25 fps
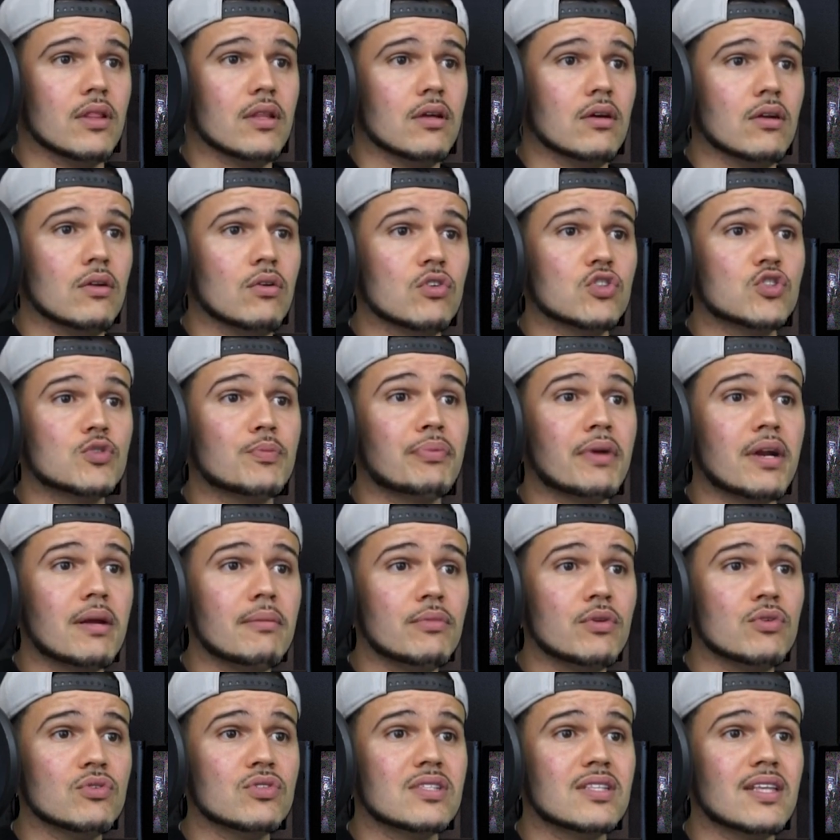Los
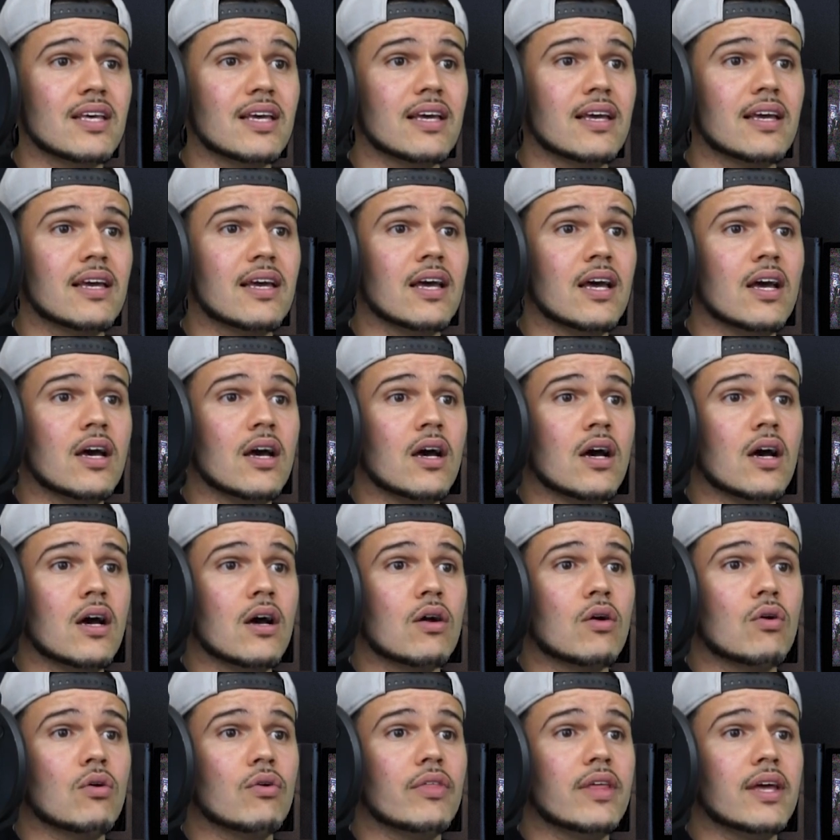Premios de
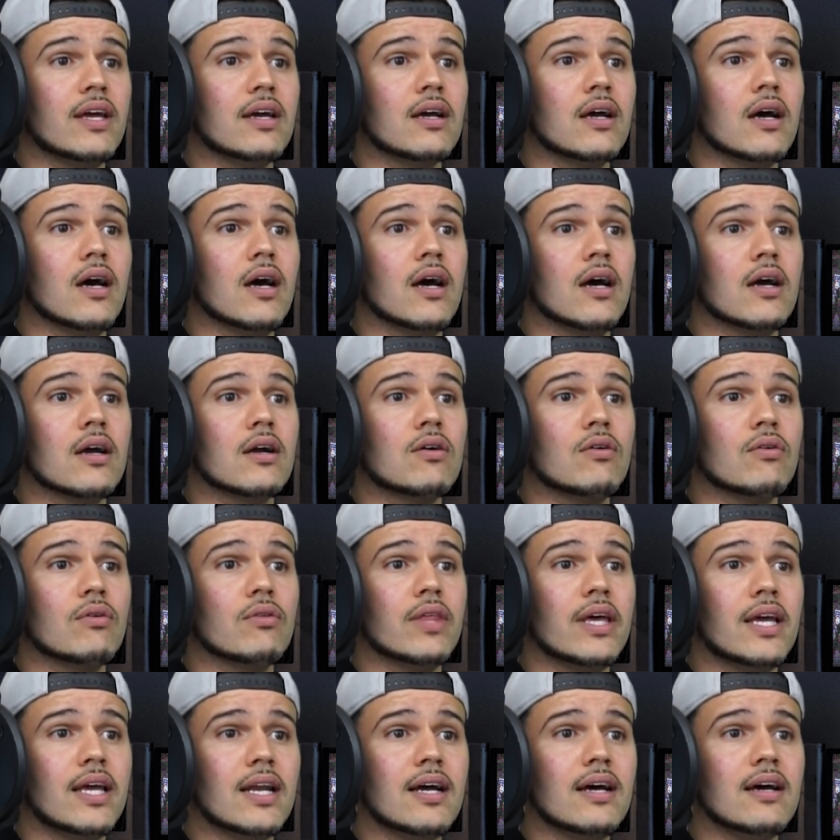
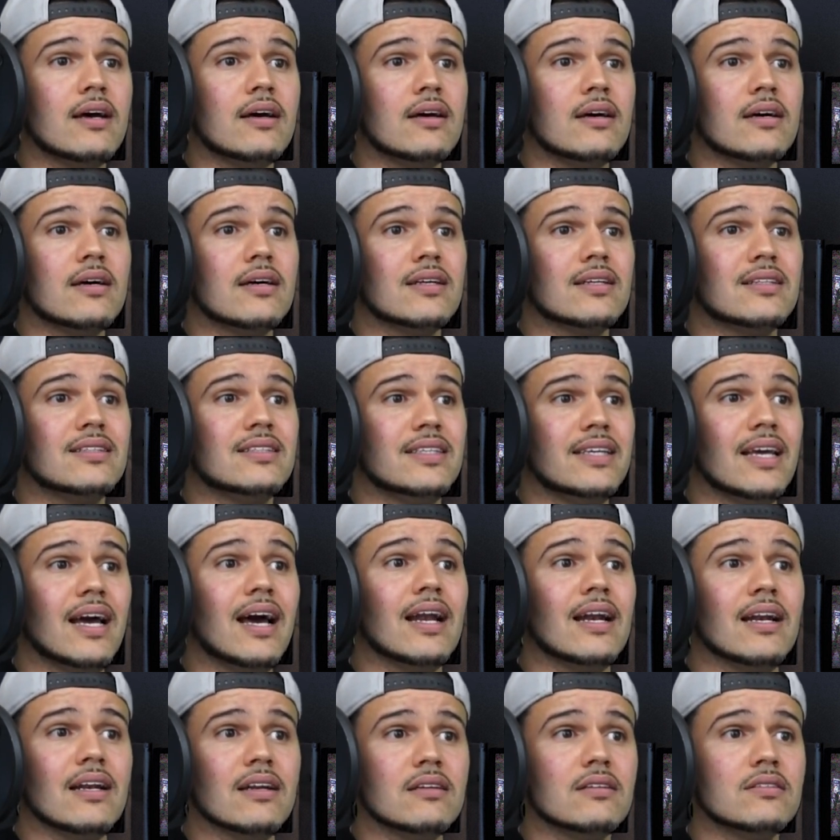Cadena
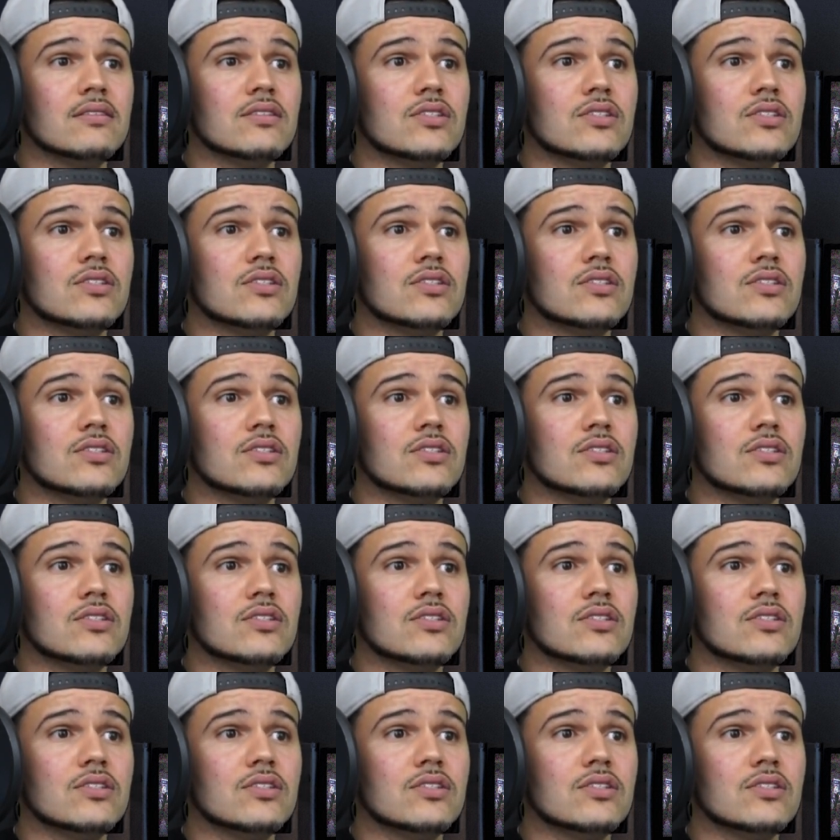Dial.